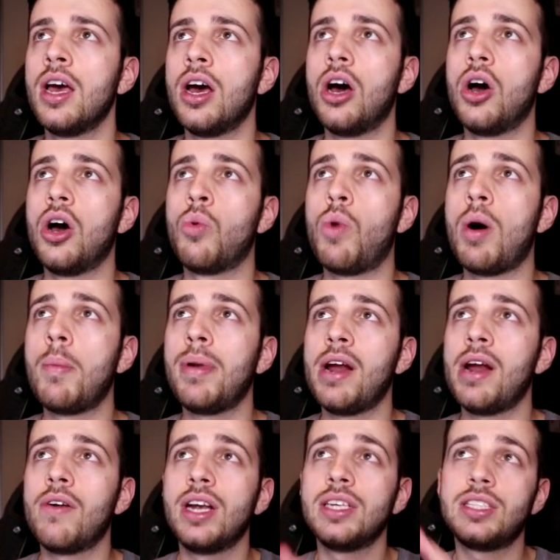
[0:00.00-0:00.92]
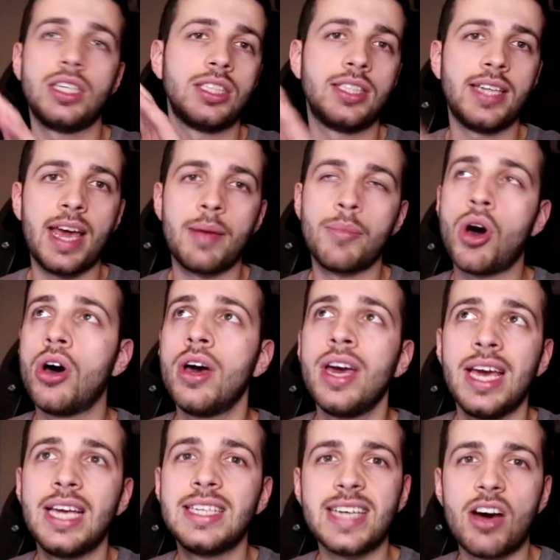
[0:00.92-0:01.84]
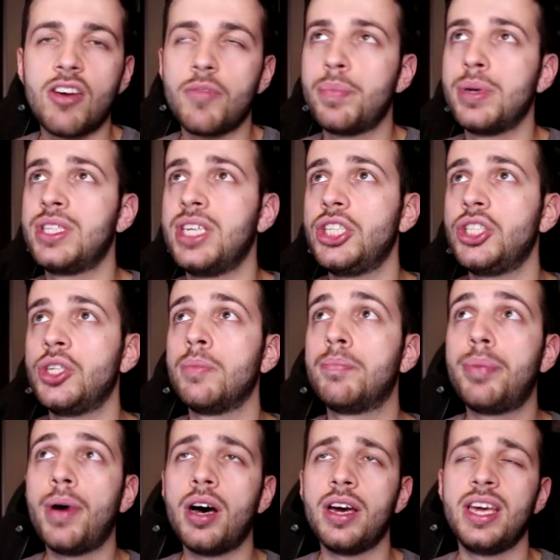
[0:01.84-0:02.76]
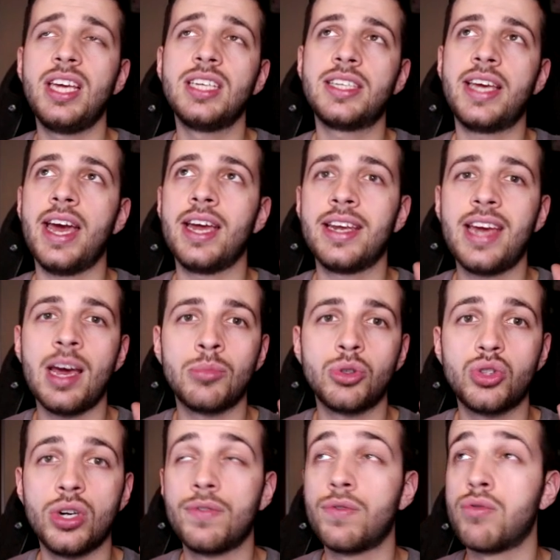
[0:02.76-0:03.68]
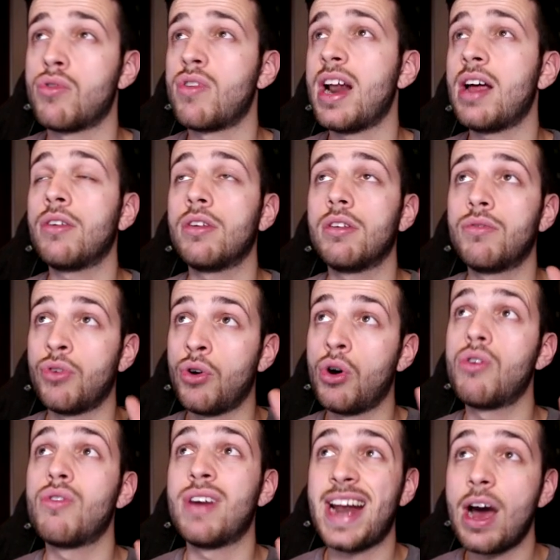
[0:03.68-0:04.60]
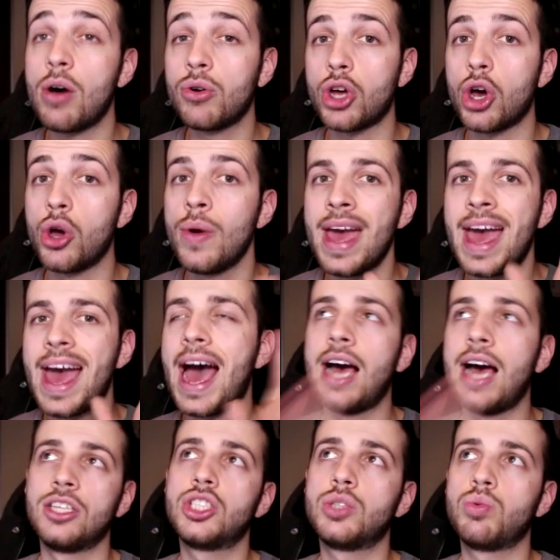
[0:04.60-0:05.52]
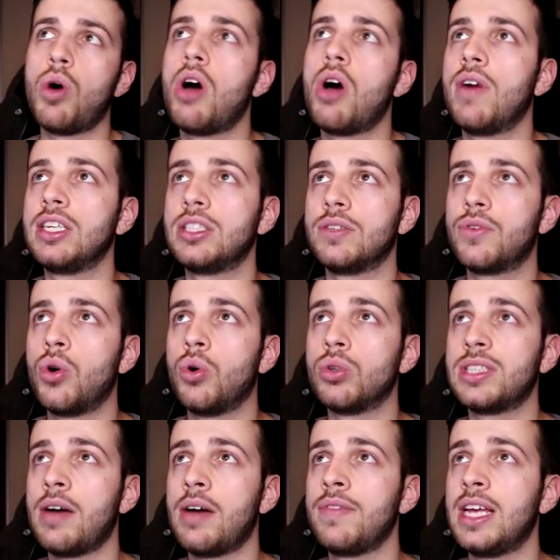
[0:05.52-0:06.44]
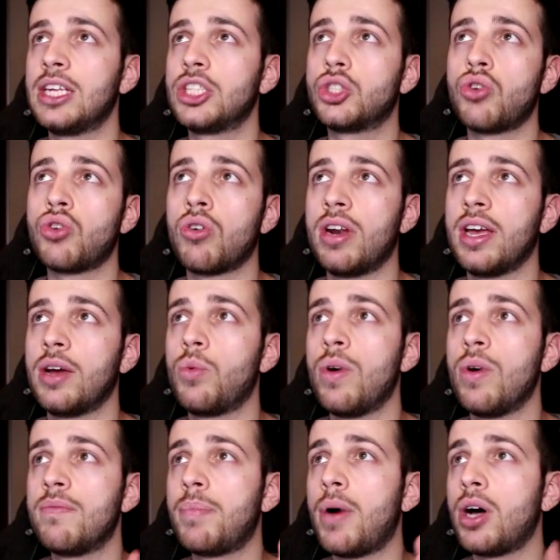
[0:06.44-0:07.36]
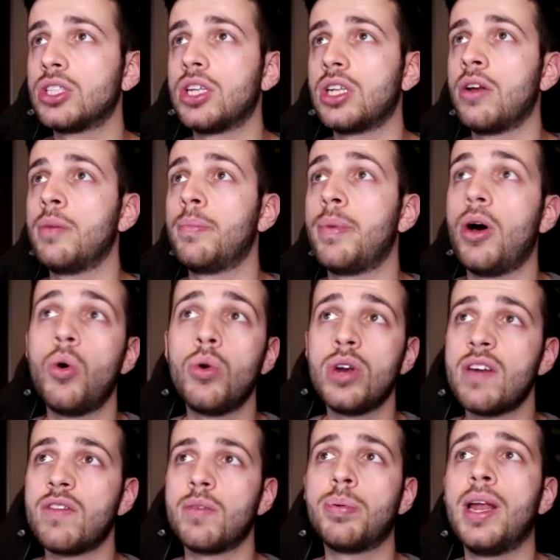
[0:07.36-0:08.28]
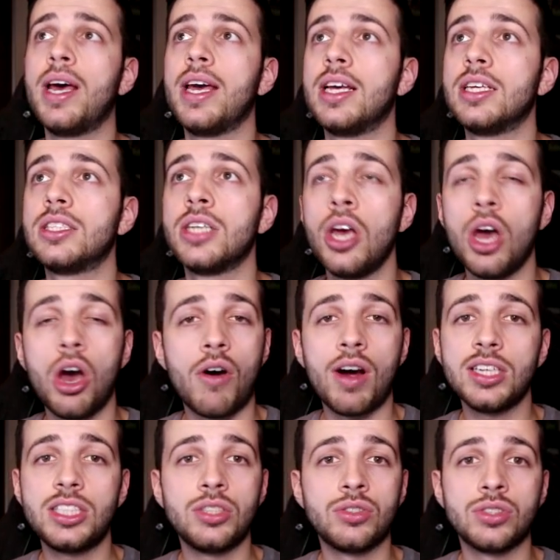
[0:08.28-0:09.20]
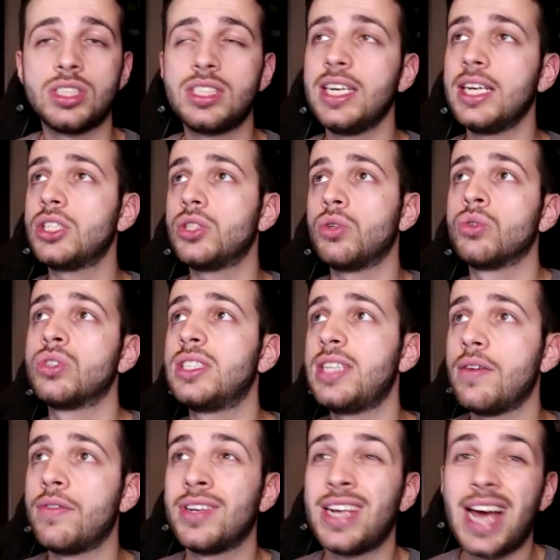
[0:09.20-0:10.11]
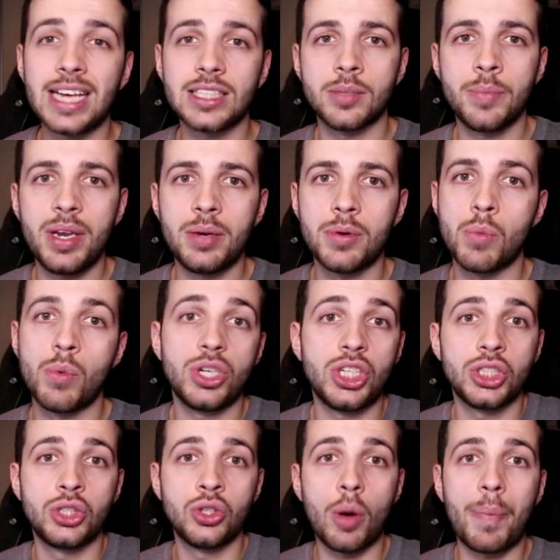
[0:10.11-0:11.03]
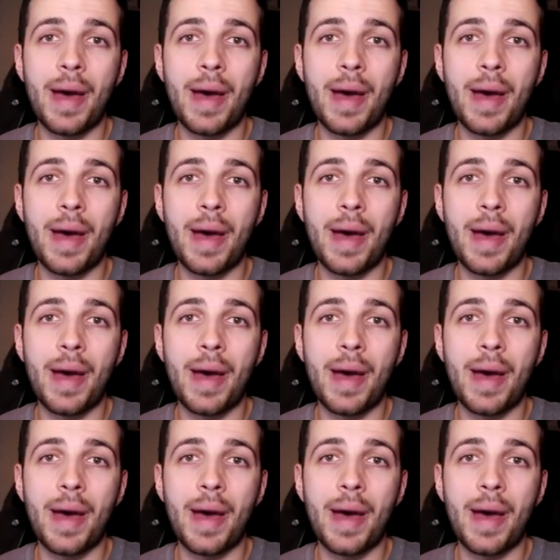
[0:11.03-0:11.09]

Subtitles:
on one player is Neymar. He's out of position, but he is getting chemistry for Ronaldo and Suarez, of course, having that strong link with Barcelona. But all the other players are actually on 6 or 7 as a minimum, which is not